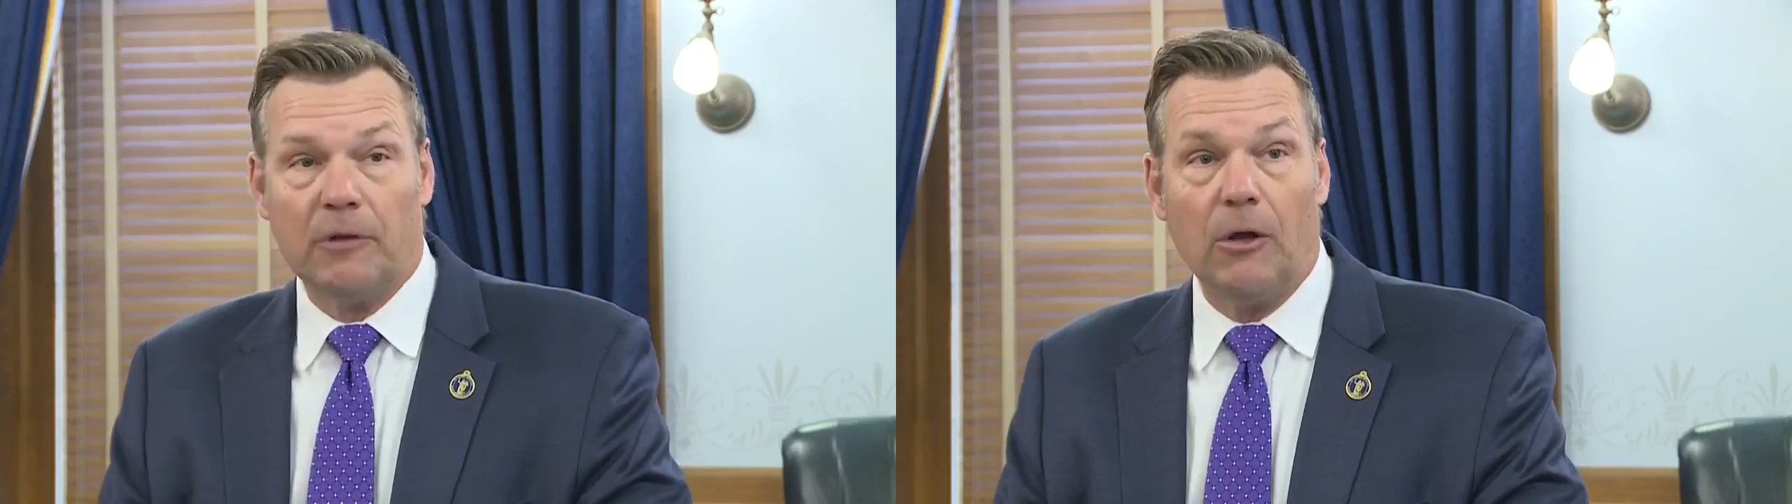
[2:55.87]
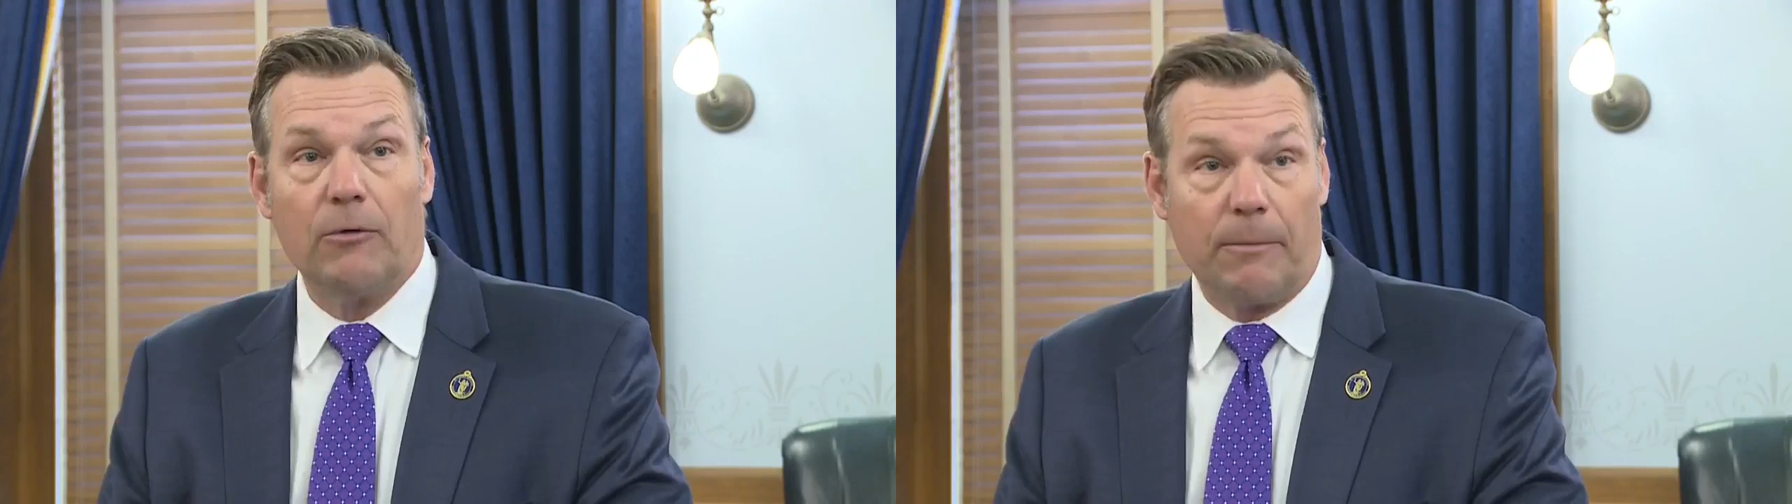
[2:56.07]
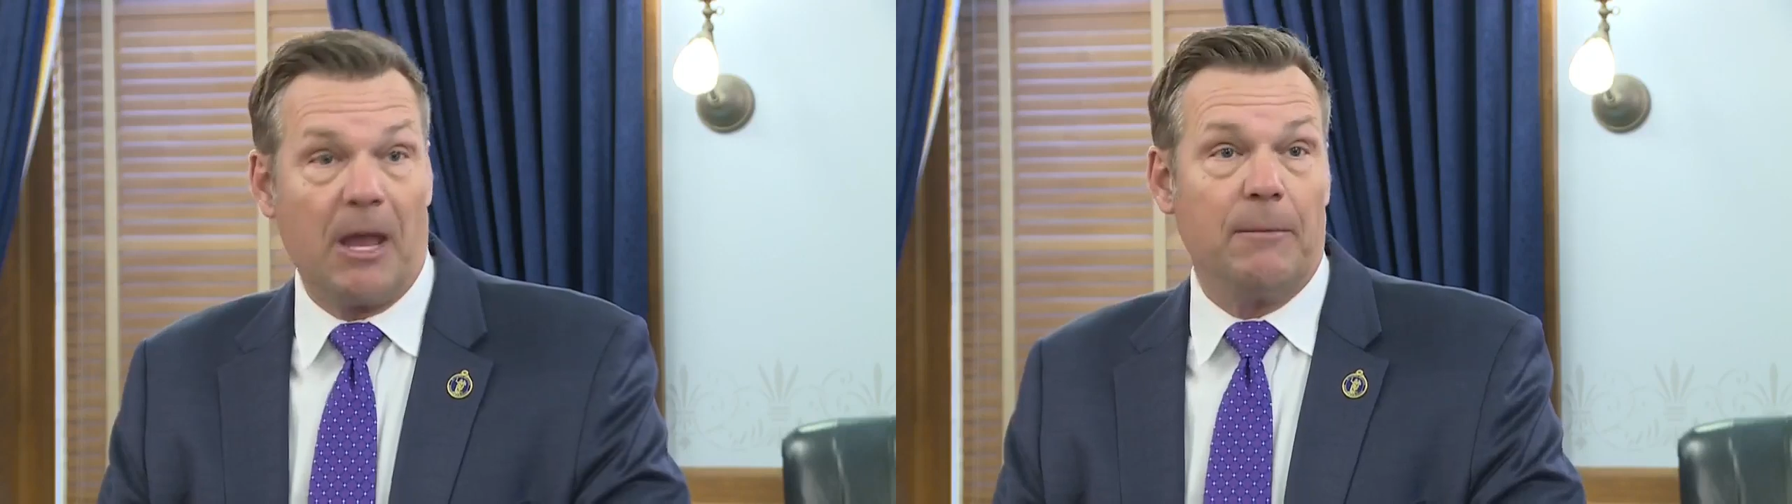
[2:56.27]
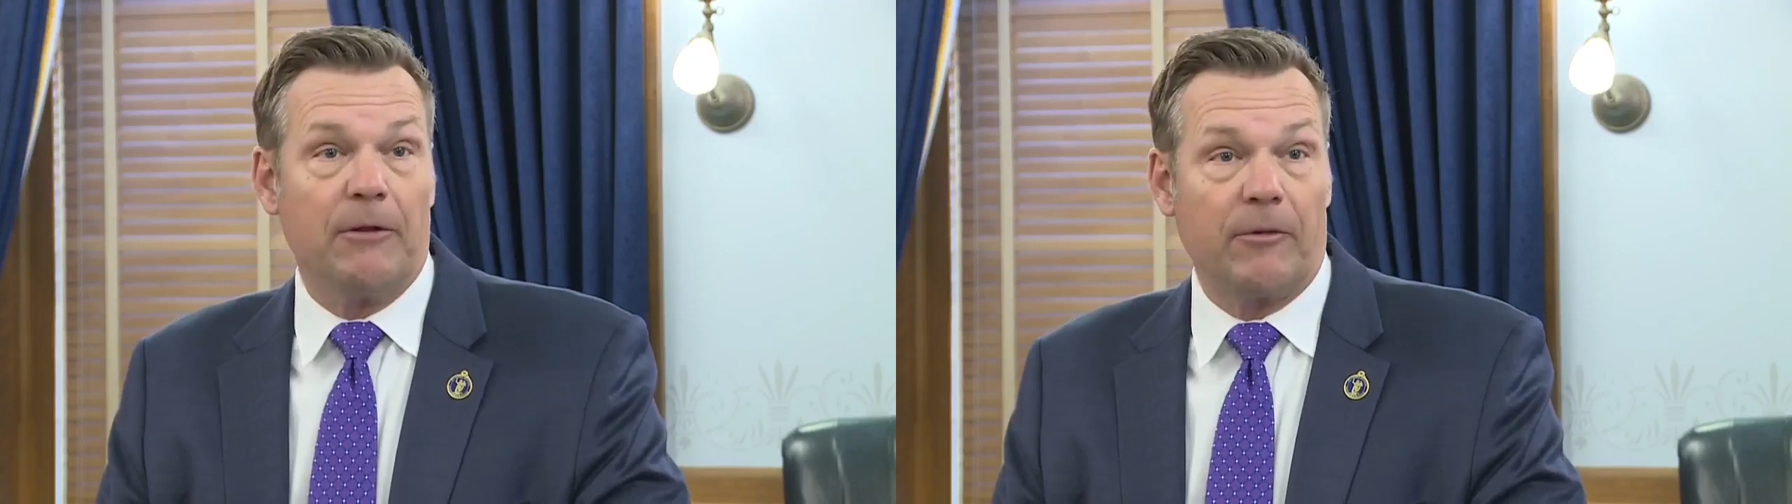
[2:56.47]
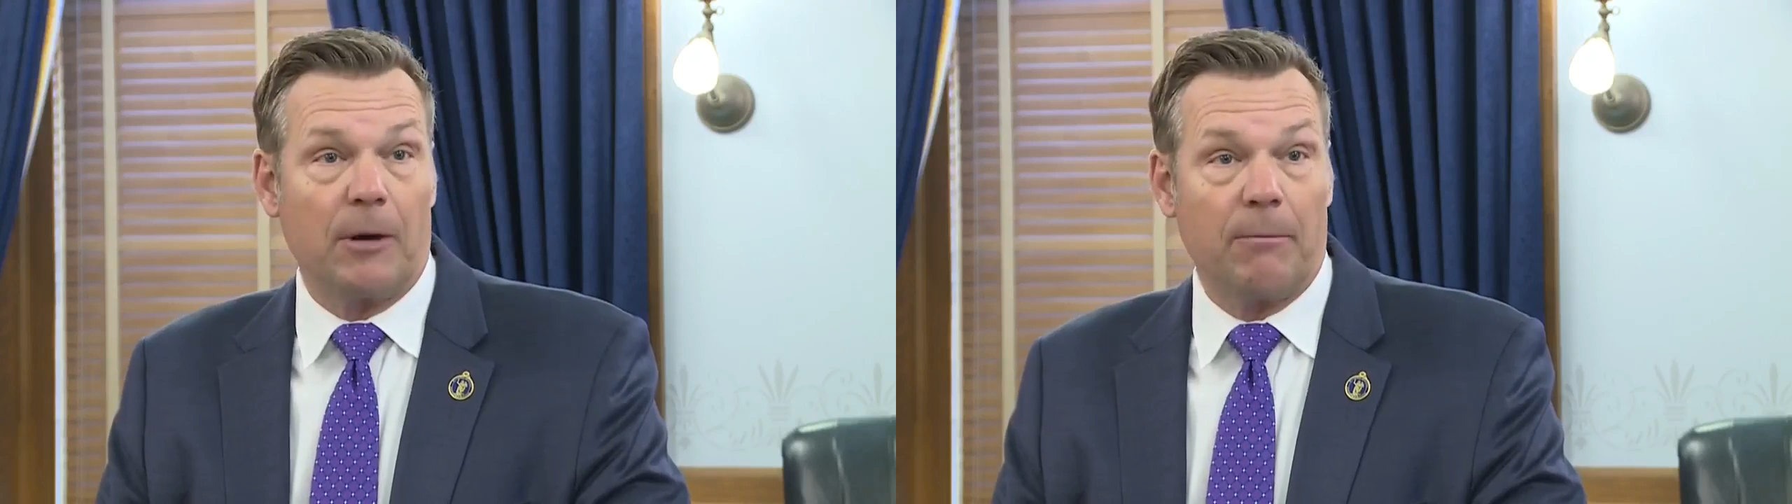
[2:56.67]
of loan
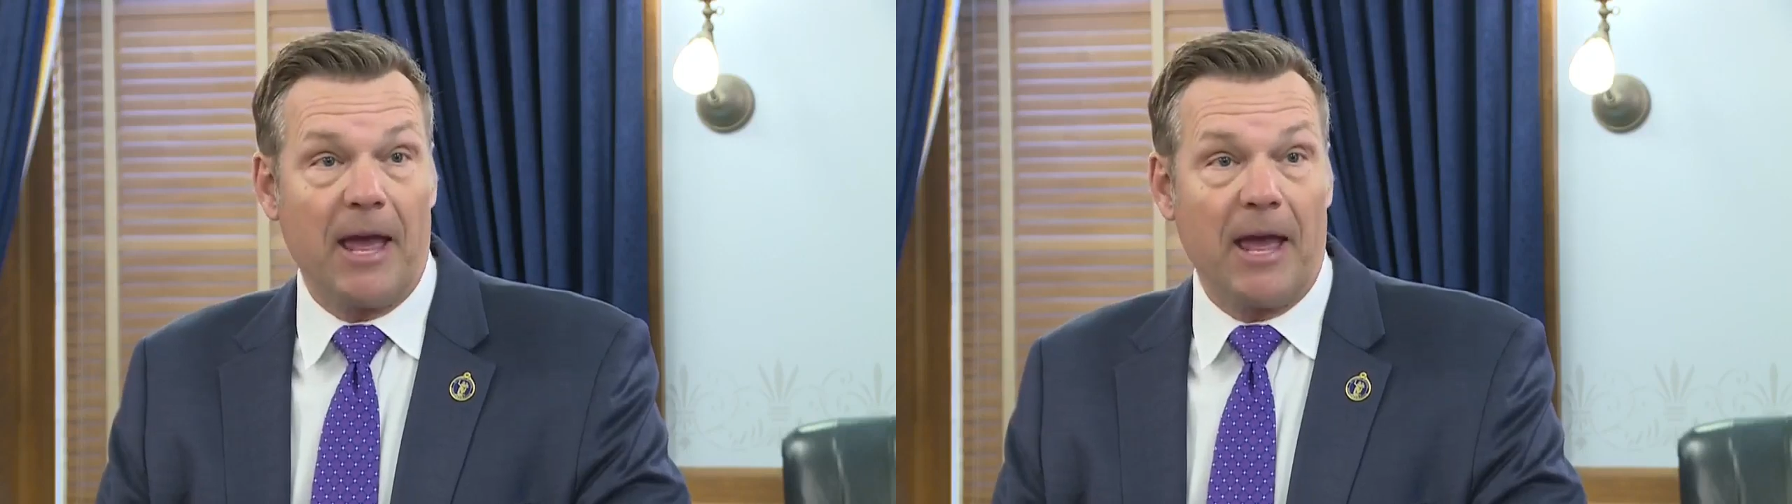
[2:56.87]
repayment from our